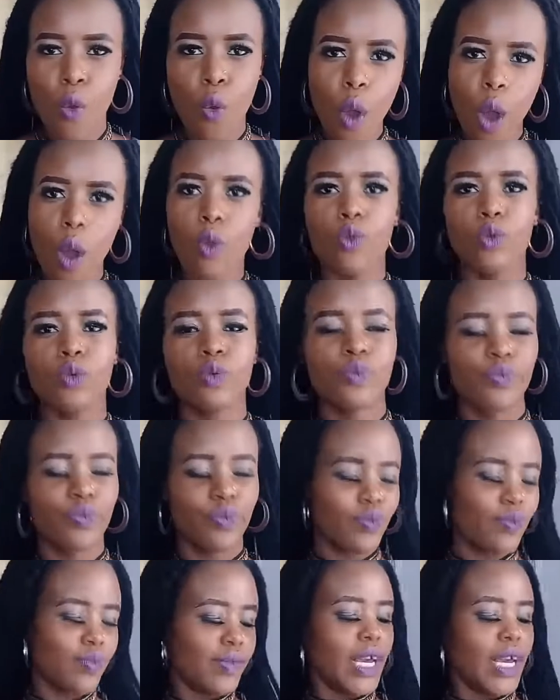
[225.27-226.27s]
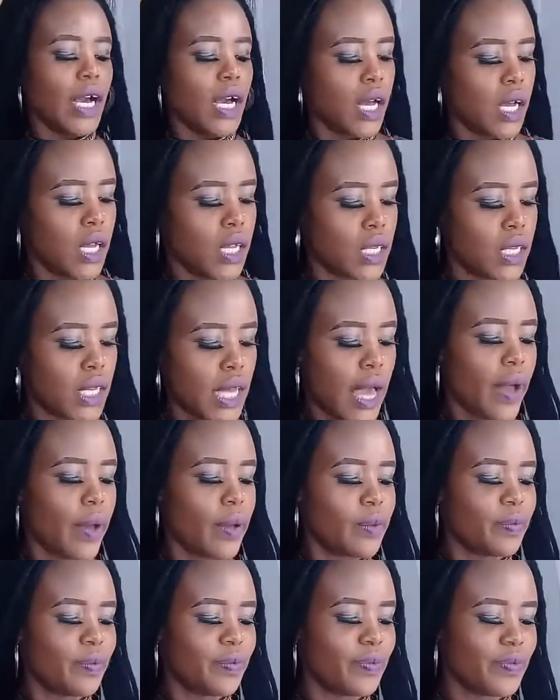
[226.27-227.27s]
Woo!
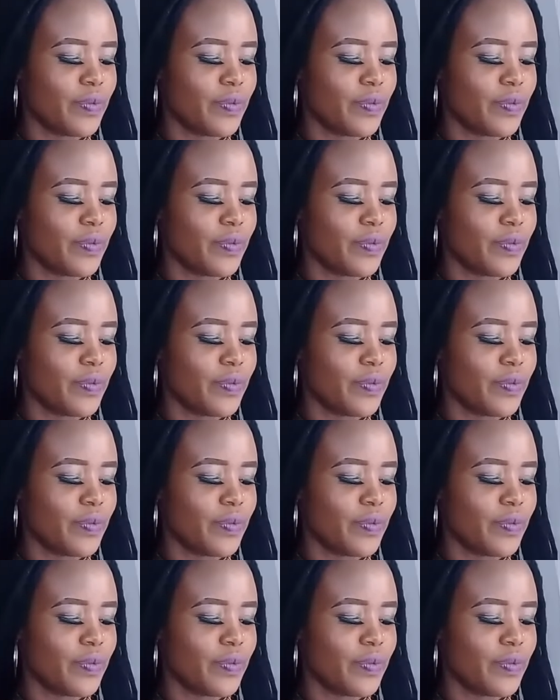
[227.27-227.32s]
Yeah.